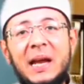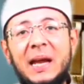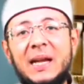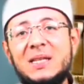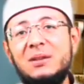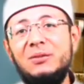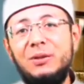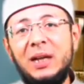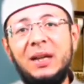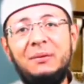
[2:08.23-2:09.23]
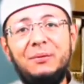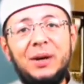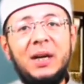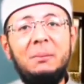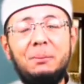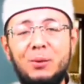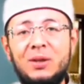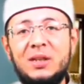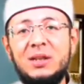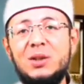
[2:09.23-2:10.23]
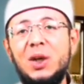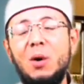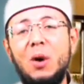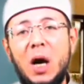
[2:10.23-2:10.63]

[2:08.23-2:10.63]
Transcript: It's really very important to know